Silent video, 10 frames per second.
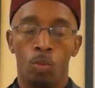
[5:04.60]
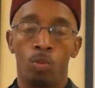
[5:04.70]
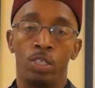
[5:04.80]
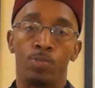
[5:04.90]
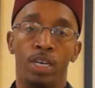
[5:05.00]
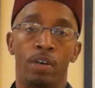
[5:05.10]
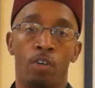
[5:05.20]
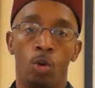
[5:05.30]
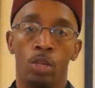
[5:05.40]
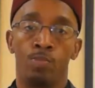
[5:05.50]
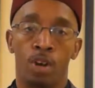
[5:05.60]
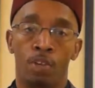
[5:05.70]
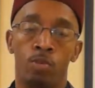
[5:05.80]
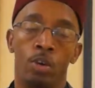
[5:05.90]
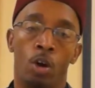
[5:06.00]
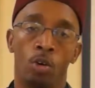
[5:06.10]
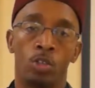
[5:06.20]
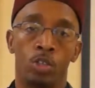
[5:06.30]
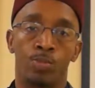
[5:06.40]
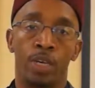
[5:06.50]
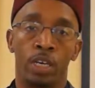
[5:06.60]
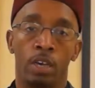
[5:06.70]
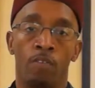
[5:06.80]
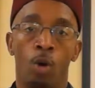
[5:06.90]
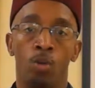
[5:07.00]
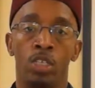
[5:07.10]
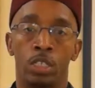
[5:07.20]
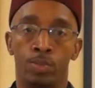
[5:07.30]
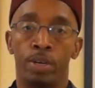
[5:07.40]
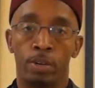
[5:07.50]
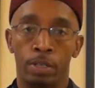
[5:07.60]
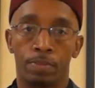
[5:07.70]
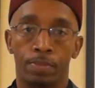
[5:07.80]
when we speak of holy breath, we are also speaking of Holy Spirit.